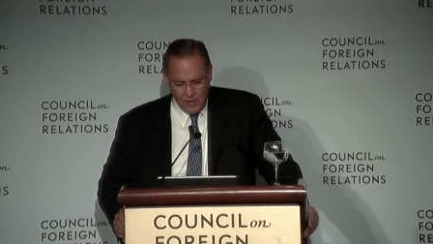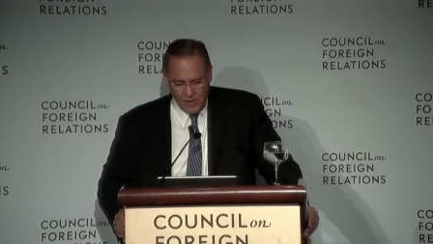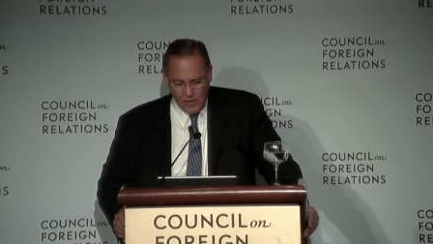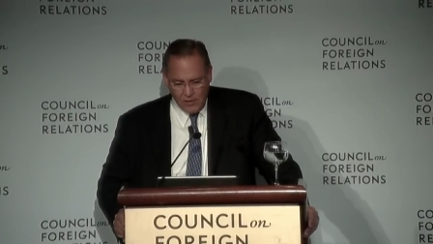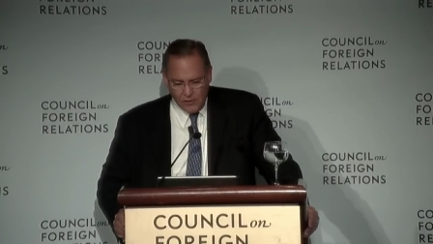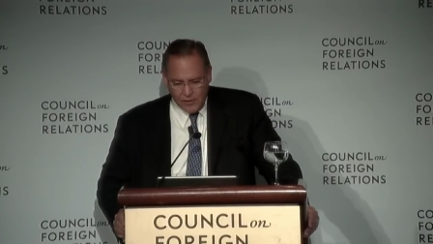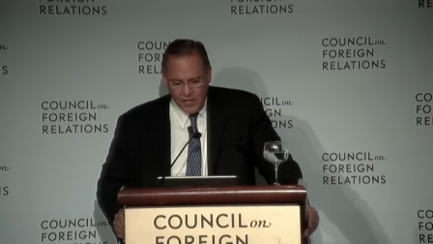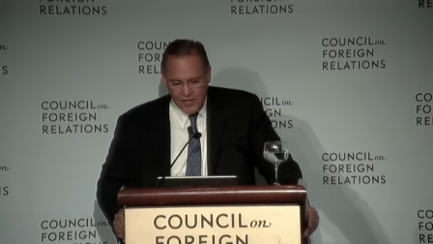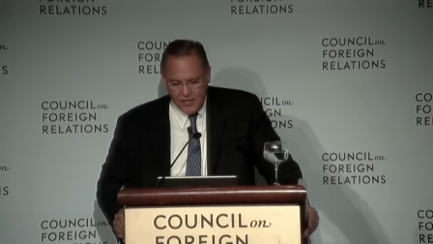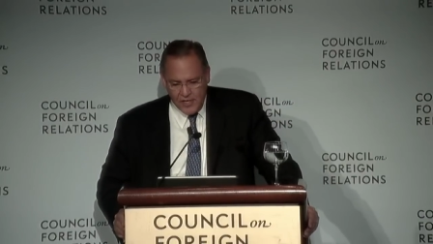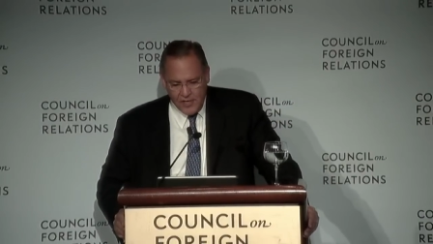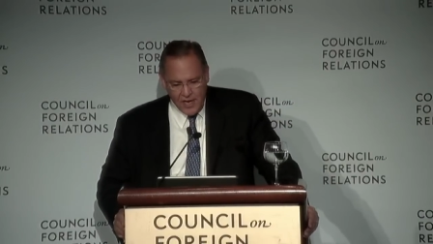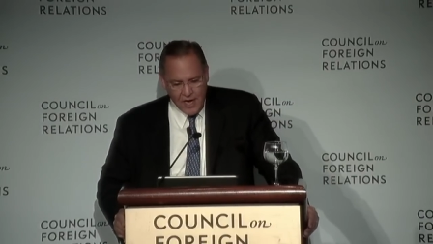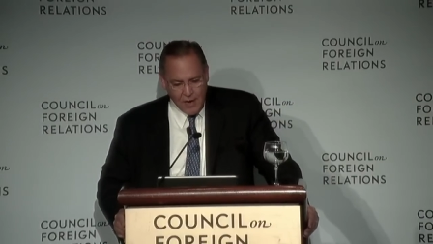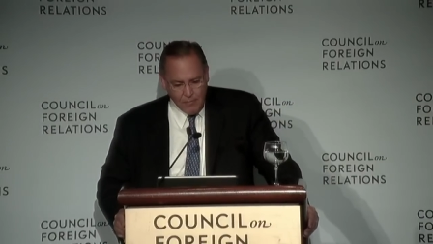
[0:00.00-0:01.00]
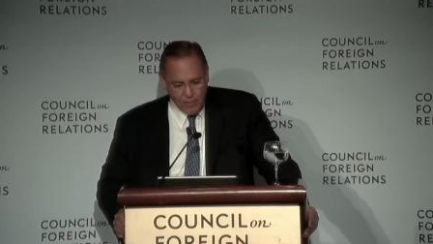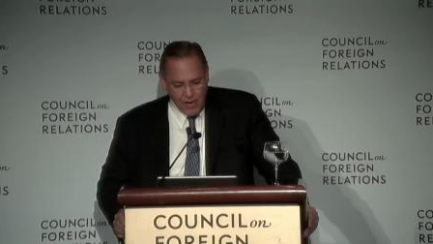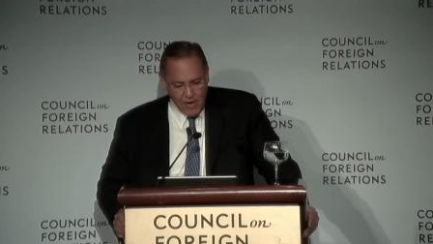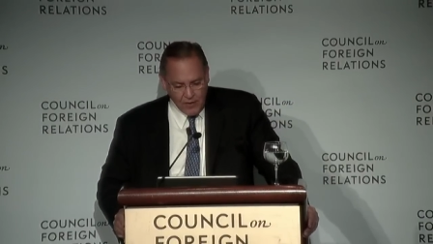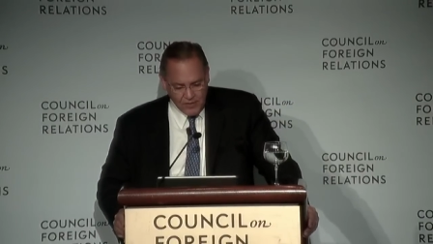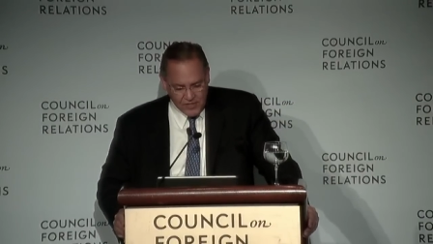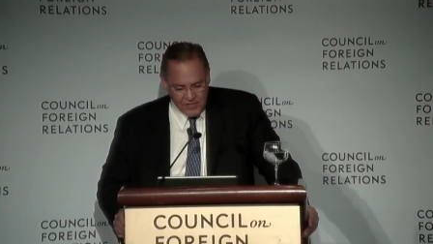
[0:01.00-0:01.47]
Looking today, I'm
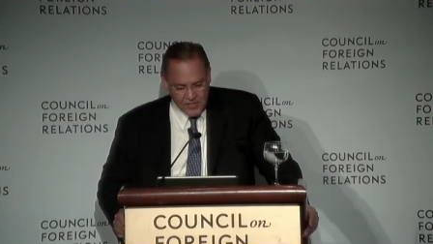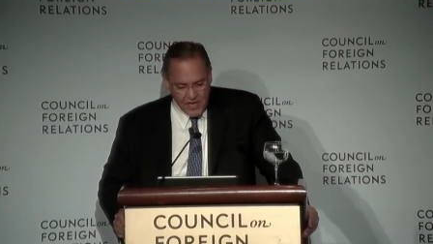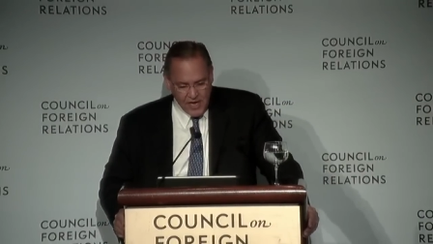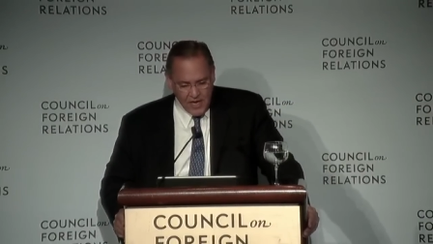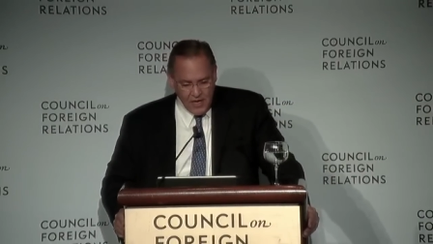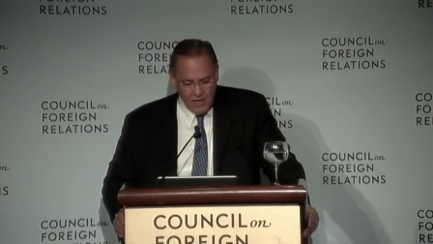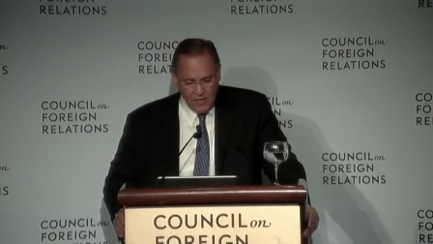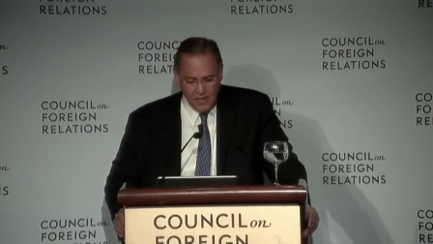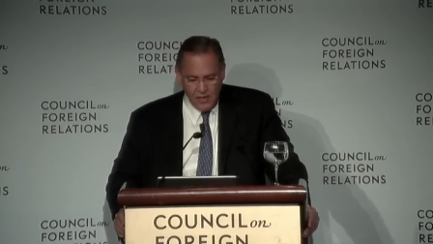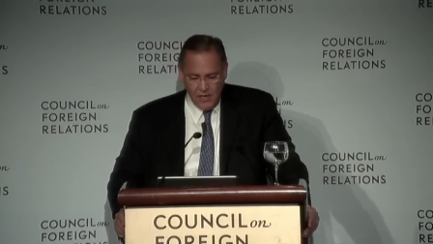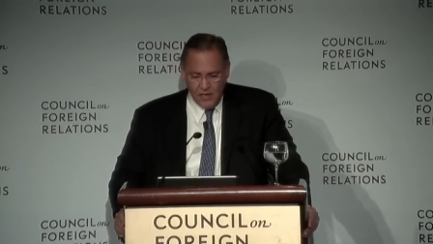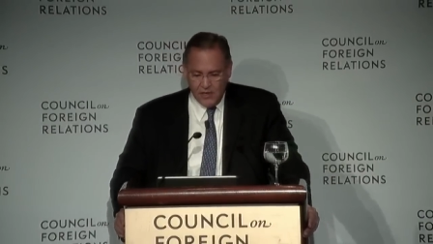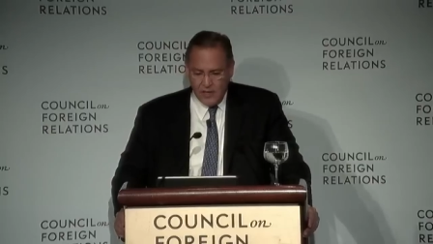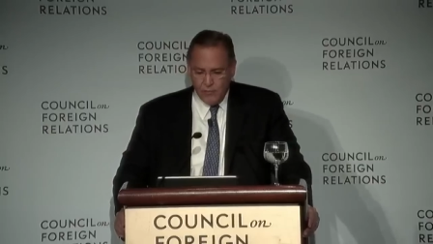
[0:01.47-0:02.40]
proud to say that